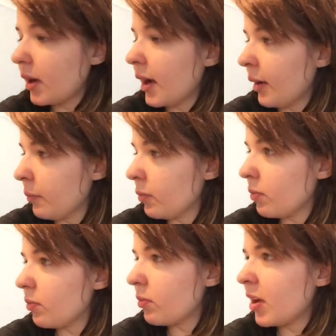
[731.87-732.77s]
I'm
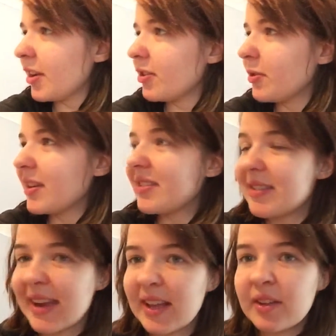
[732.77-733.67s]
not doing
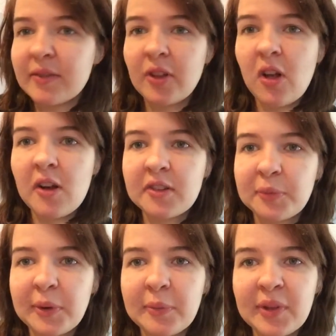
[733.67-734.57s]
daily vlogs,
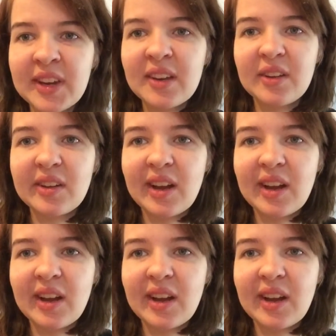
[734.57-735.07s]
but I'm getting,